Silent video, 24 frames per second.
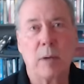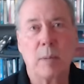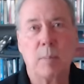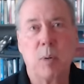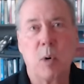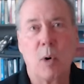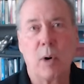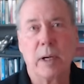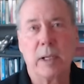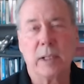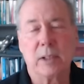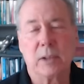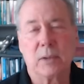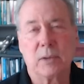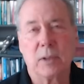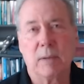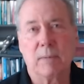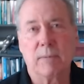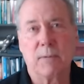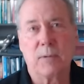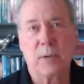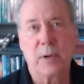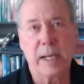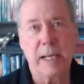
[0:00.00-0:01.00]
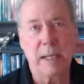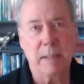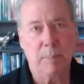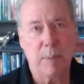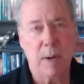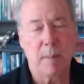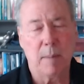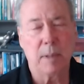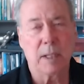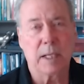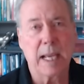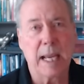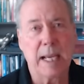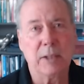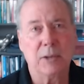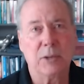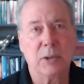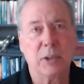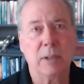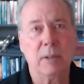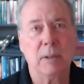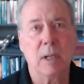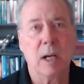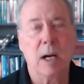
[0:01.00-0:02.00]
Report is a free
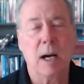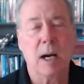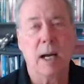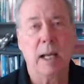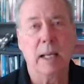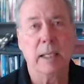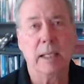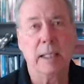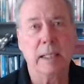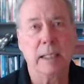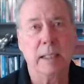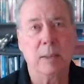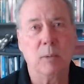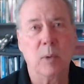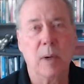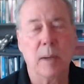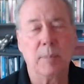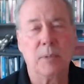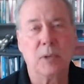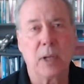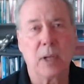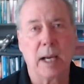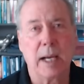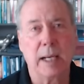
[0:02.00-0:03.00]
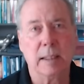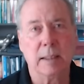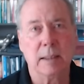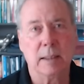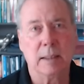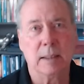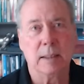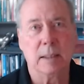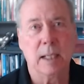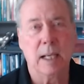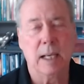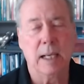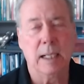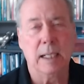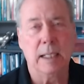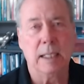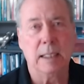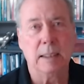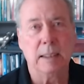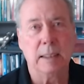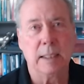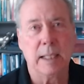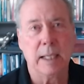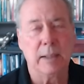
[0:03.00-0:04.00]
publication on the website.
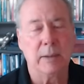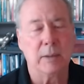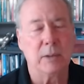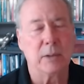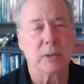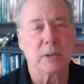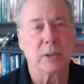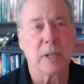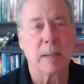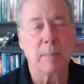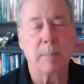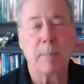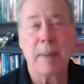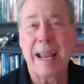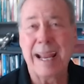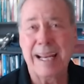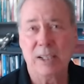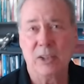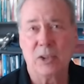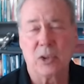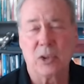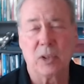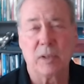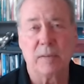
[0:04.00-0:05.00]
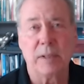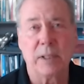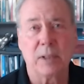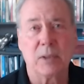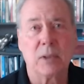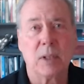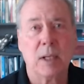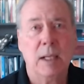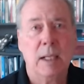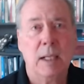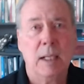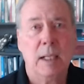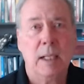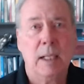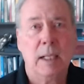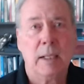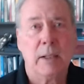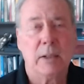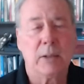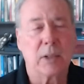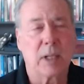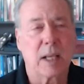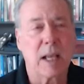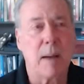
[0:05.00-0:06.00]
And then there's a paid service.
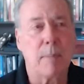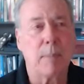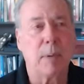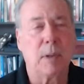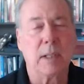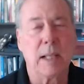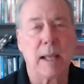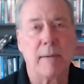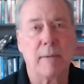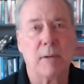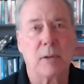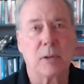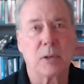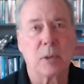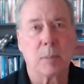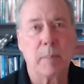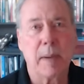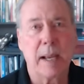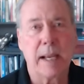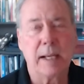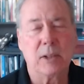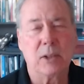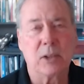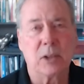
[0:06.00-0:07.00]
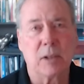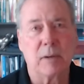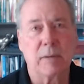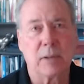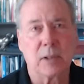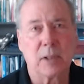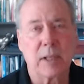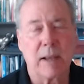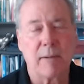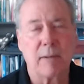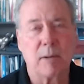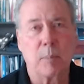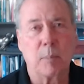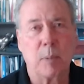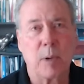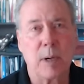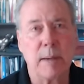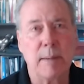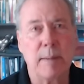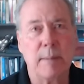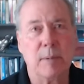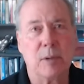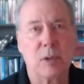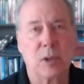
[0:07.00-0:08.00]
There's a couple levels of paid service. I have a
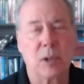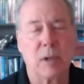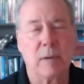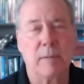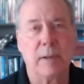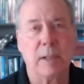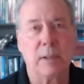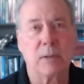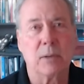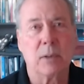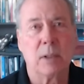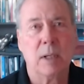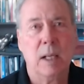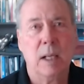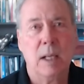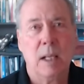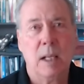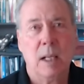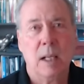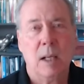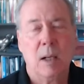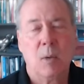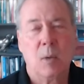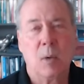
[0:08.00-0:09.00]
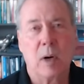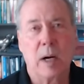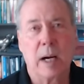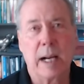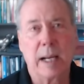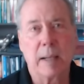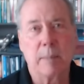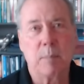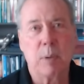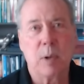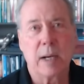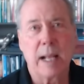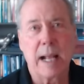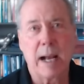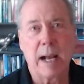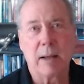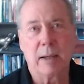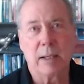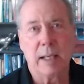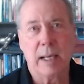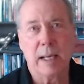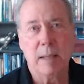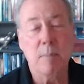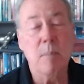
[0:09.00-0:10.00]
premium service where I put
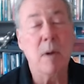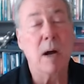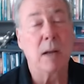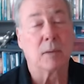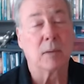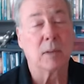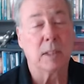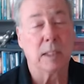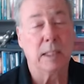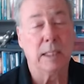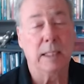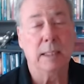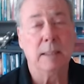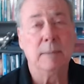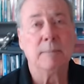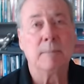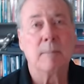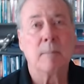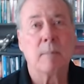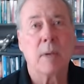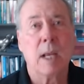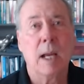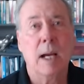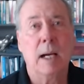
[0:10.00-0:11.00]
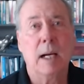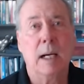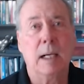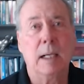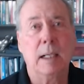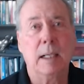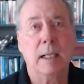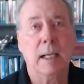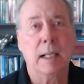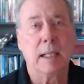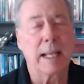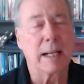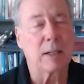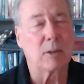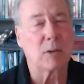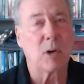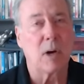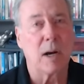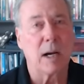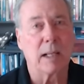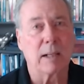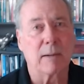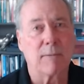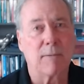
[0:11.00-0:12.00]
out a monthly uh,
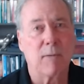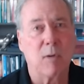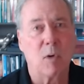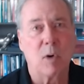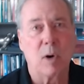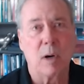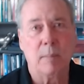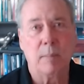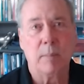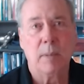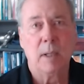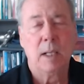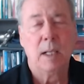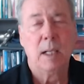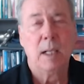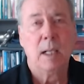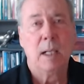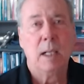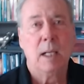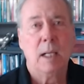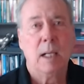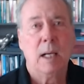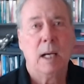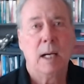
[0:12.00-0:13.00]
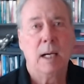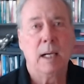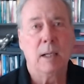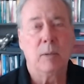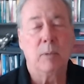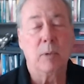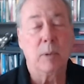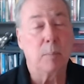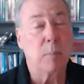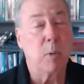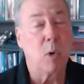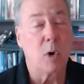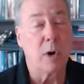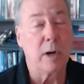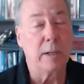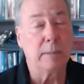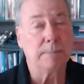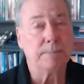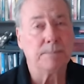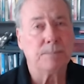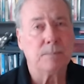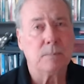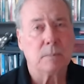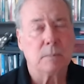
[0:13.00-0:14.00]
electronic form uh,
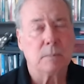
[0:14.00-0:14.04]
report.